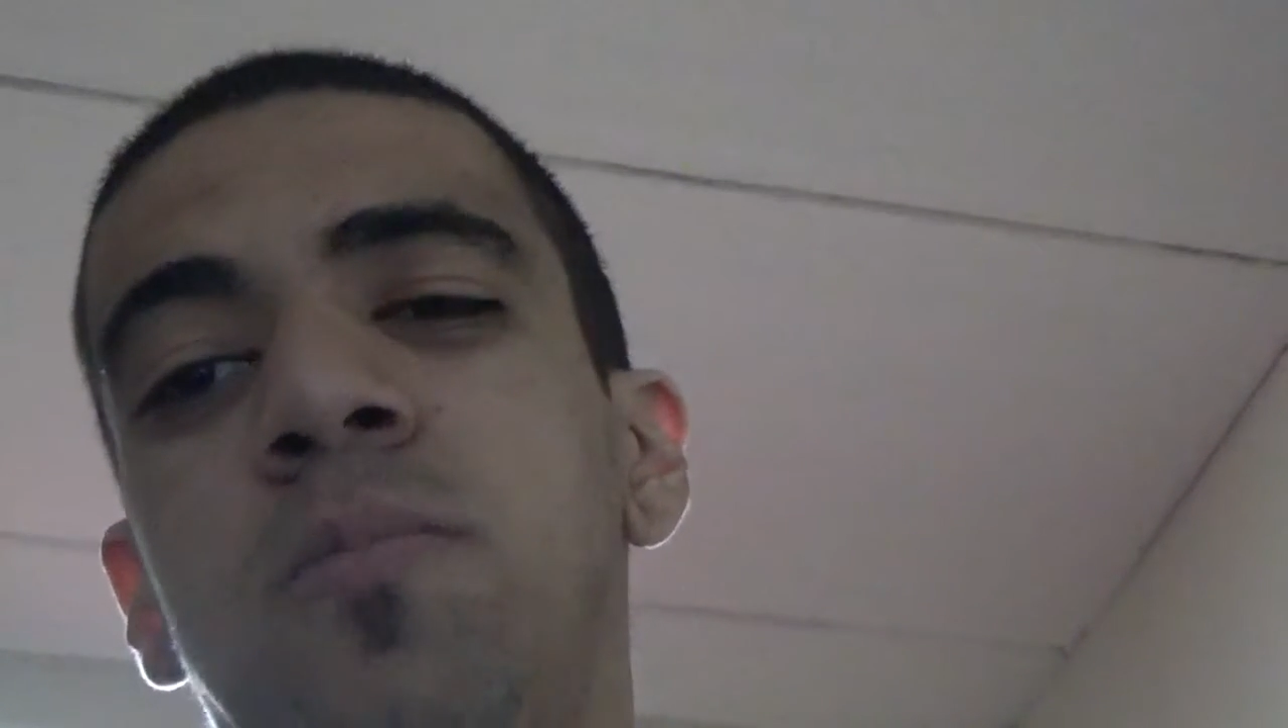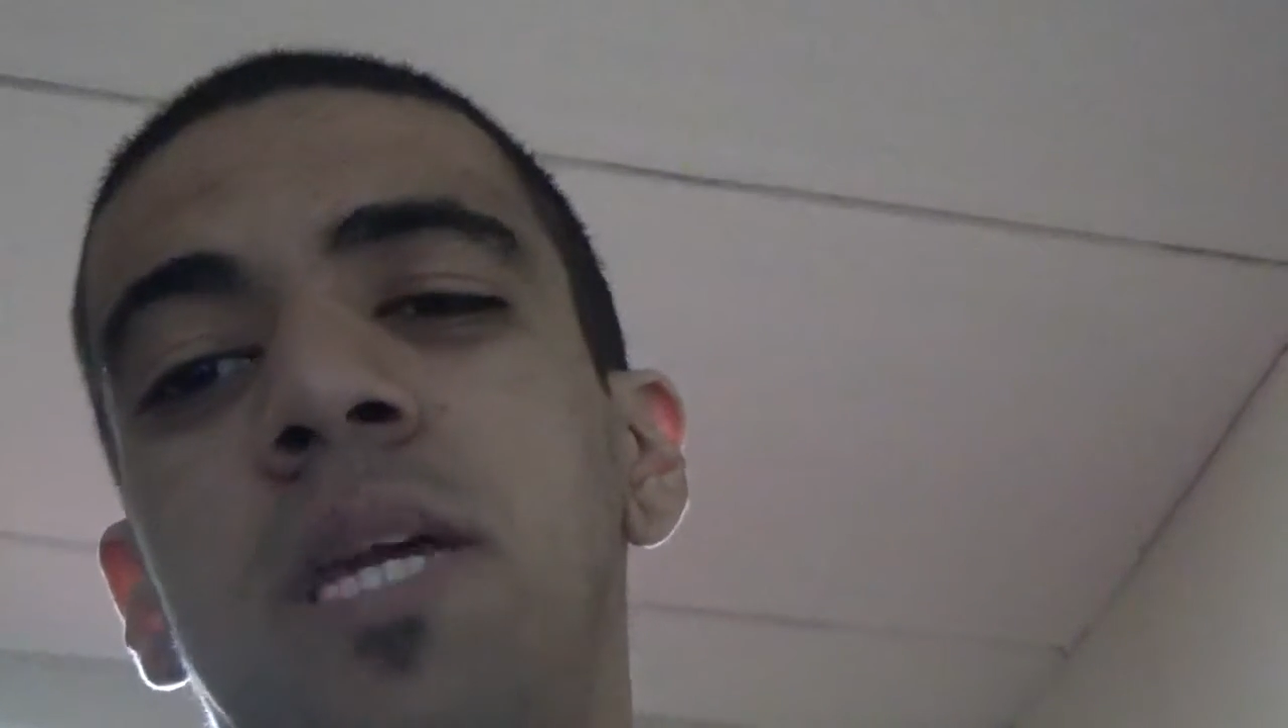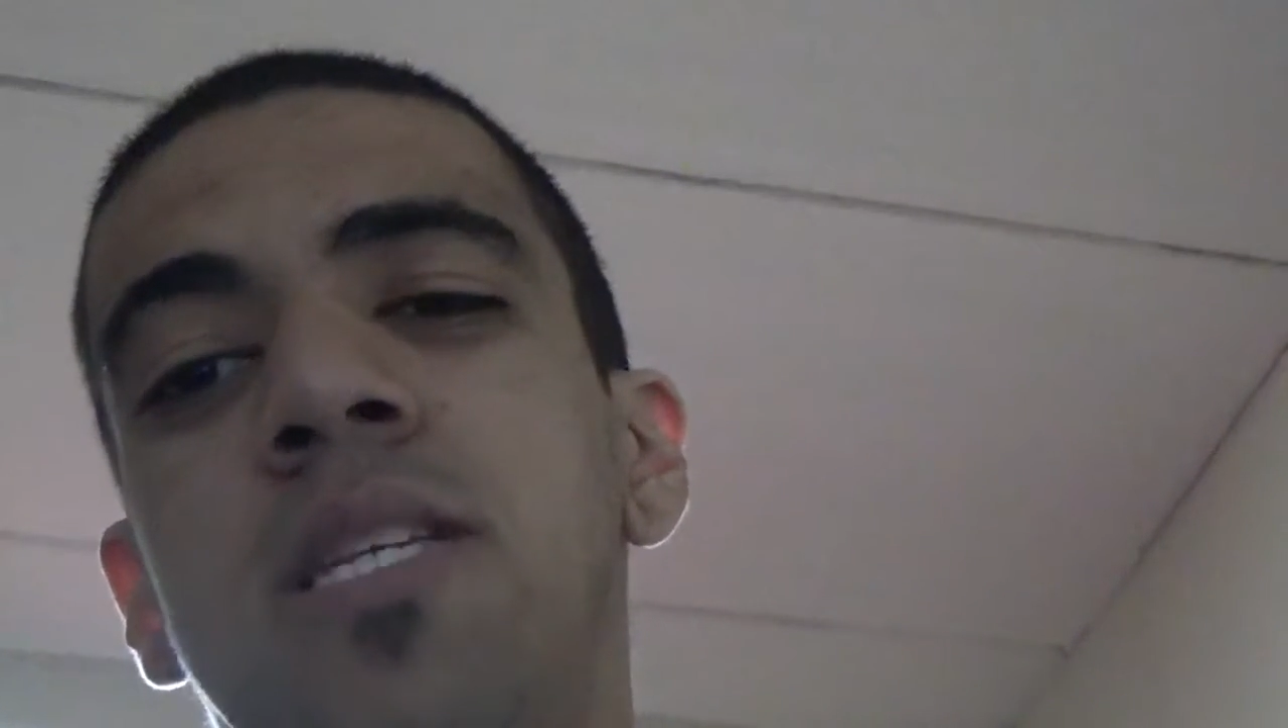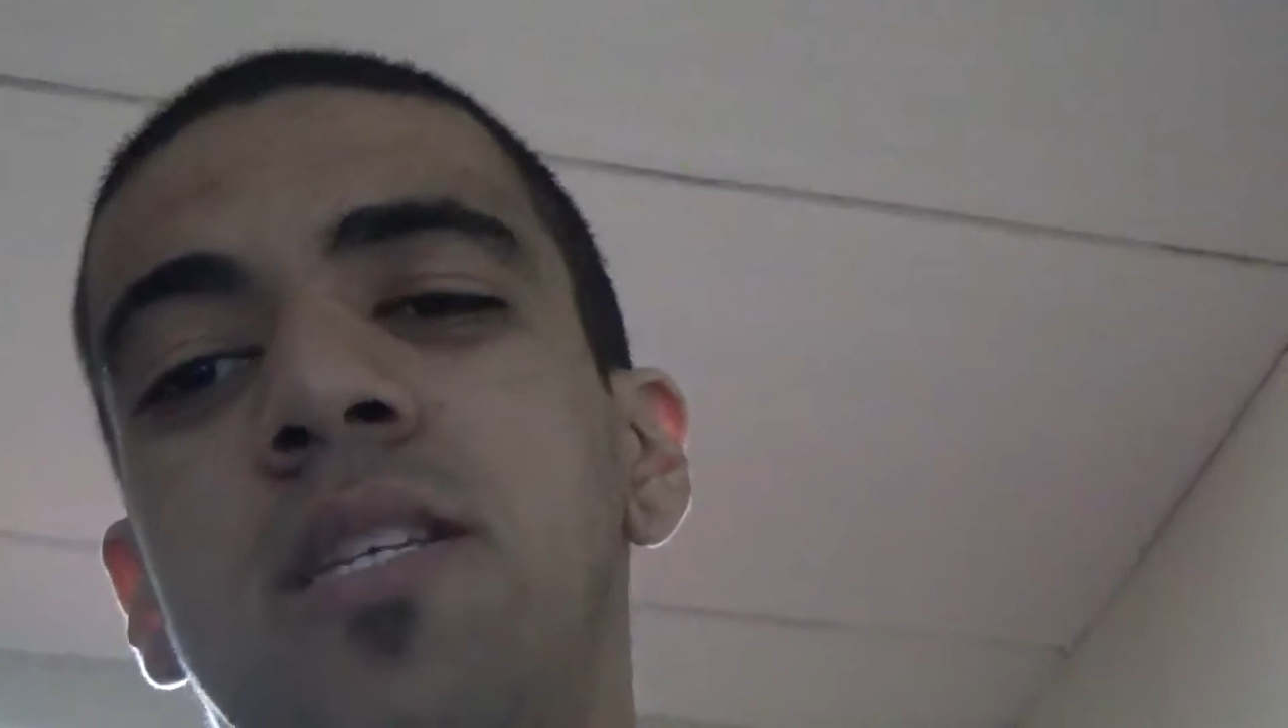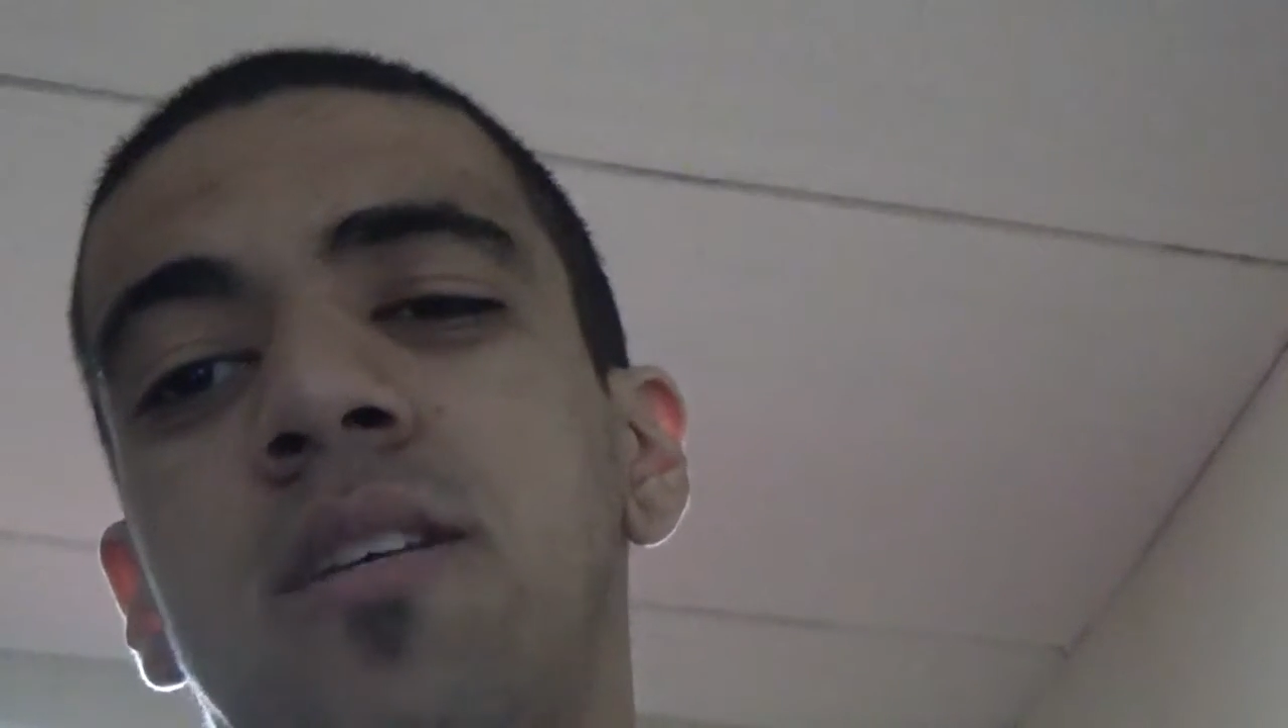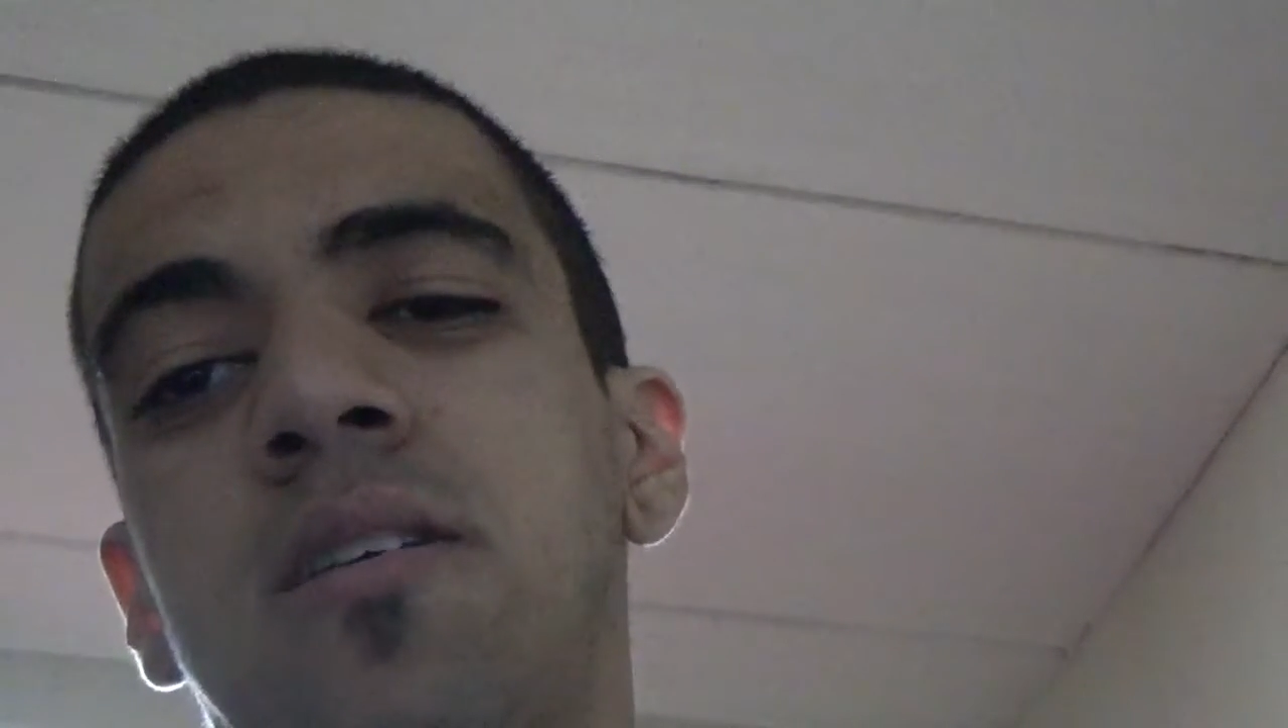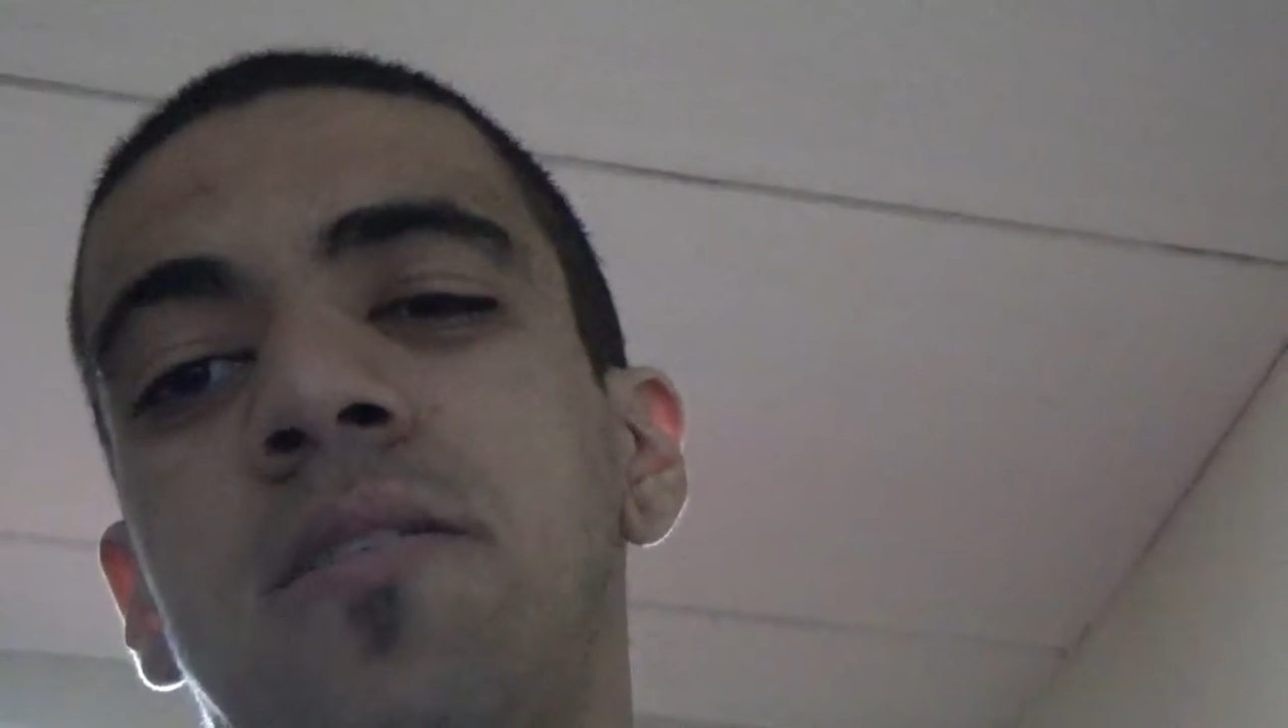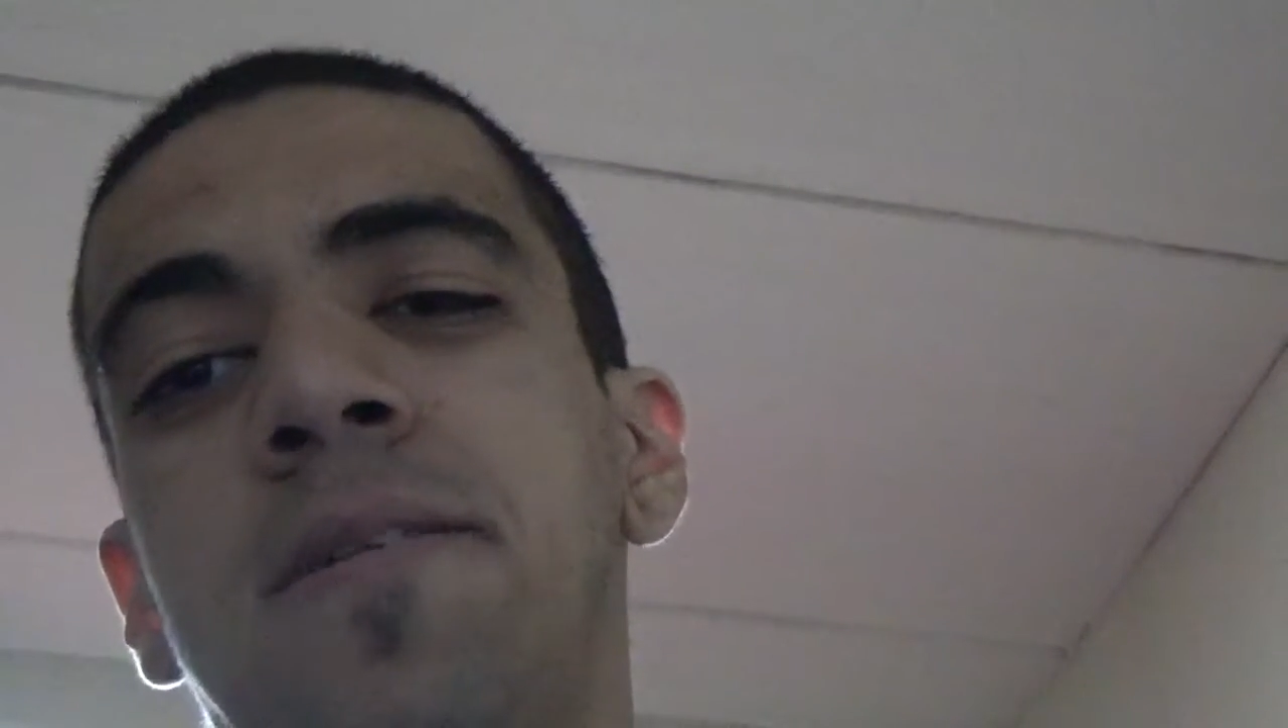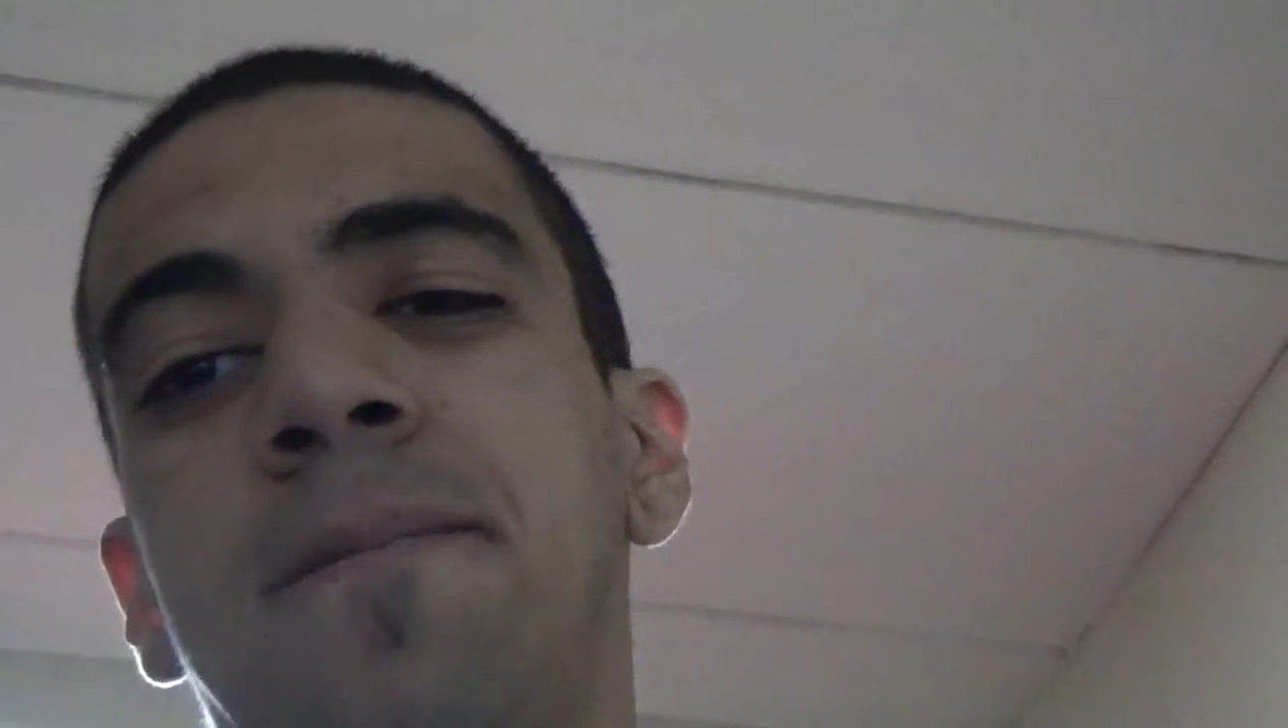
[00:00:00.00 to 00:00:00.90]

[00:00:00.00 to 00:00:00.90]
basic,